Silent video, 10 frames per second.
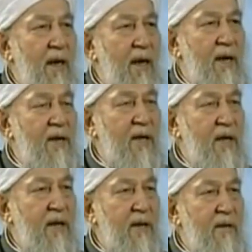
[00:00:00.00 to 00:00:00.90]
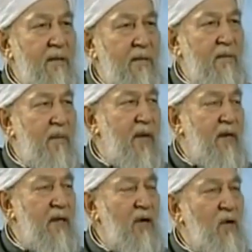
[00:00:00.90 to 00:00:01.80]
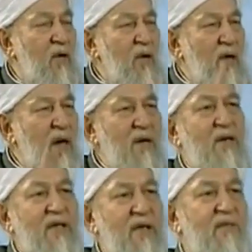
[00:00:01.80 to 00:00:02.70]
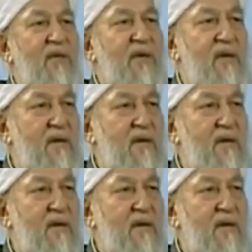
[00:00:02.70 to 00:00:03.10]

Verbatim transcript: and they make the whole country suffer,